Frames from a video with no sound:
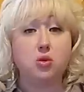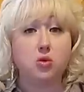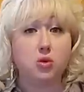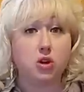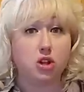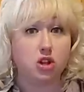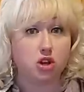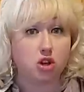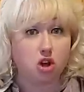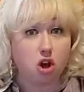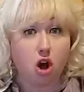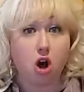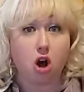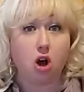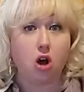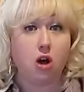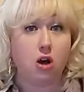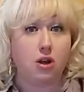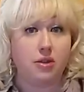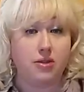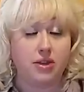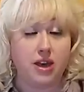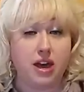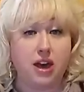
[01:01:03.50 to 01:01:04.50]
you could
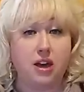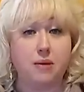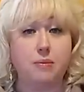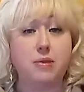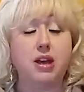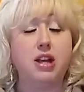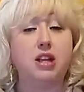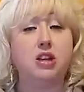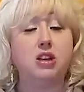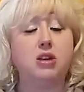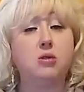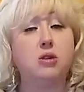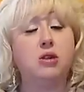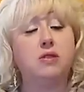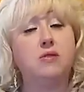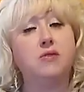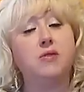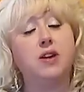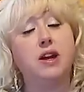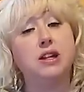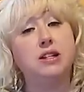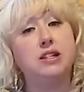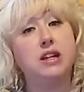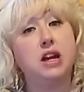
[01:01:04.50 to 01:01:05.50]
call them and you could
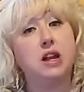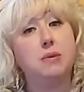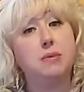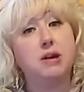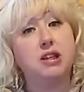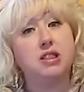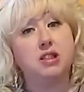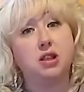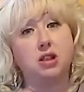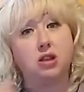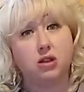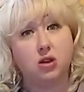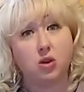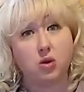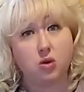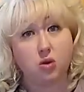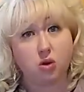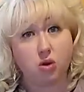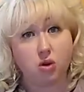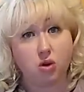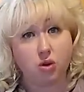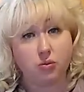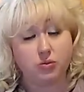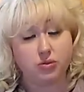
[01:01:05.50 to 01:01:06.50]
find out about the
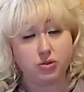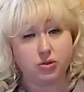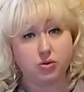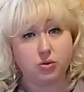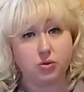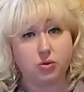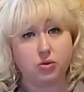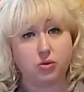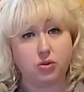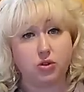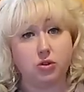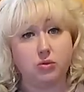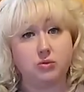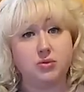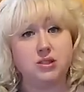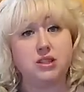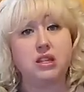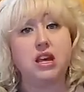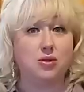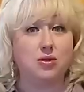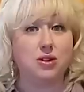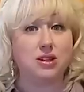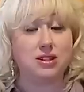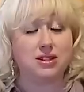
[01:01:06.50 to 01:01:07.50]
local homeschool
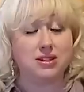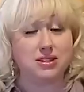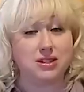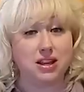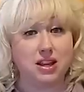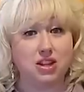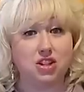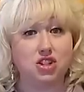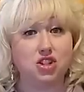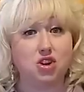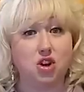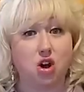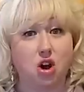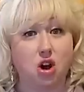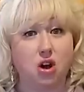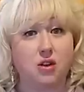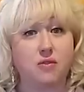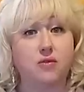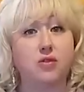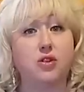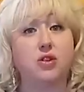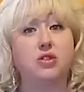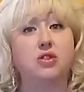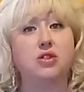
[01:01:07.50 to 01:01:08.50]
groups. You could send your
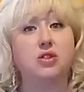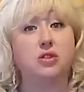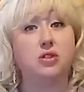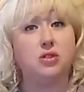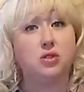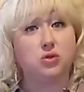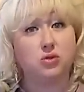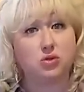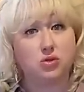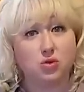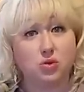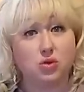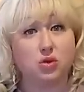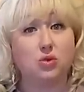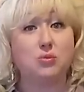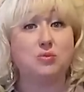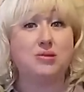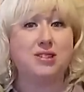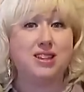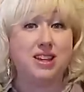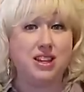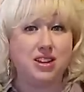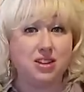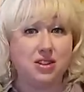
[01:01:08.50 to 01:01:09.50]
offer to those
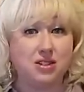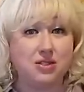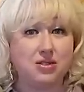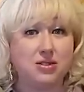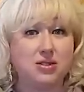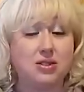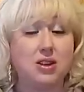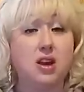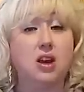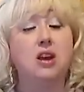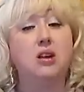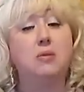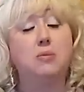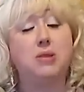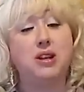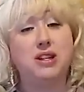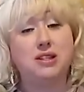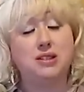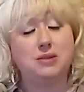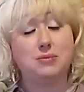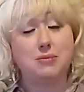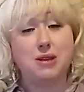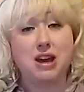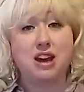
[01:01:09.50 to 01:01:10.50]
group leaders, but
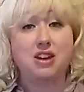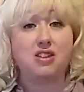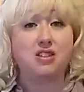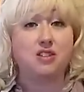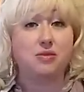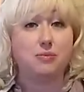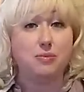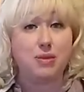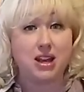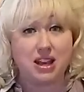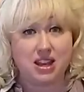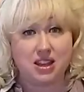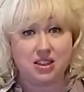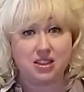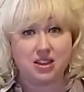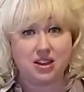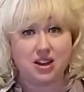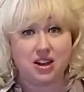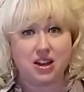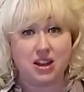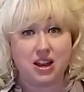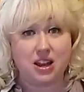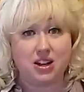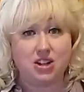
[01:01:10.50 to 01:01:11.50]
it's a matter of making
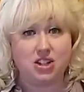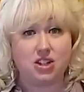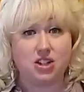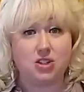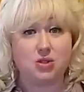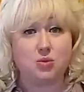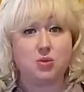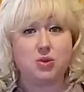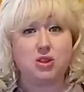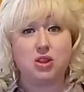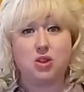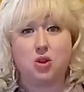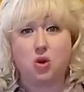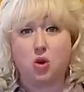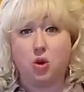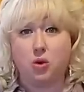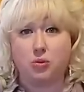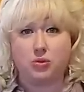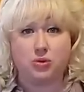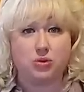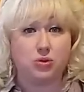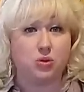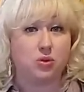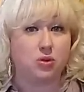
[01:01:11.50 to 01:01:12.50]
the connections within the
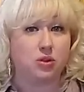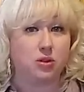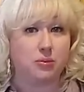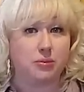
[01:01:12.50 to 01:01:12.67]
homeschool